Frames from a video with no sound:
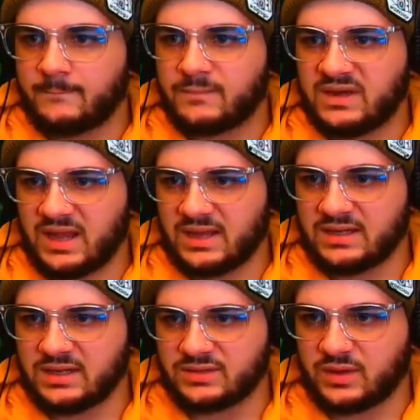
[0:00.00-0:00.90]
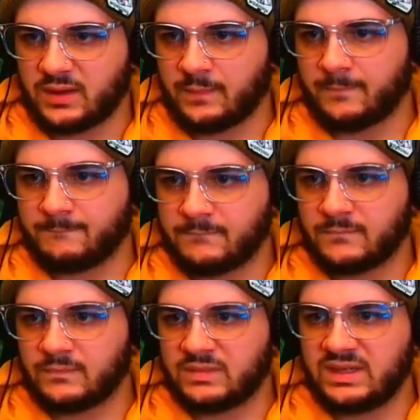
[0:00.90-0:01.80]
Yeah, he does. Okay.
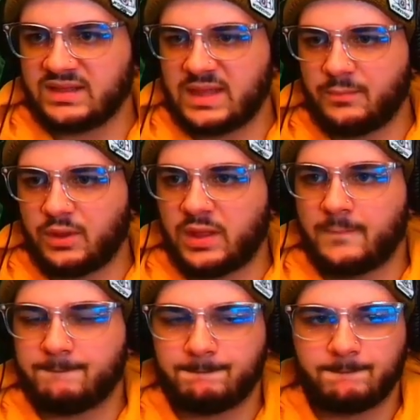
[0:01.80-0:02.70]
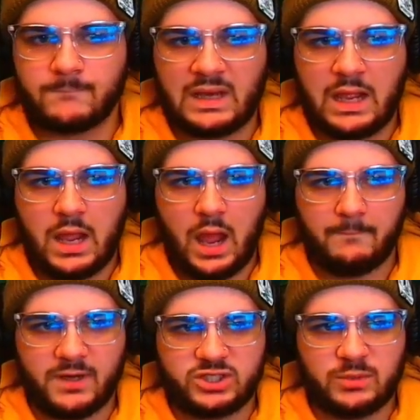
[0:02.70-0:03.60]
Get that, bro. I'm
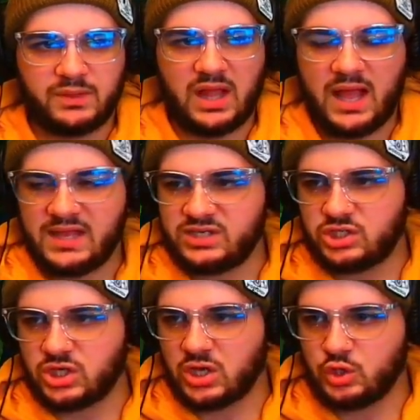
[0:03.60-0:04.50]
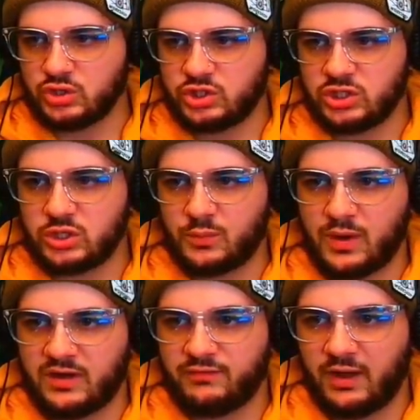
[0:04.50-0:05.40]
much obliged, you
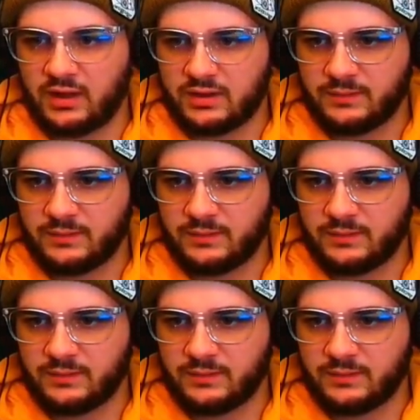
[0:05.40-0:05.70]
gingerbread fuck.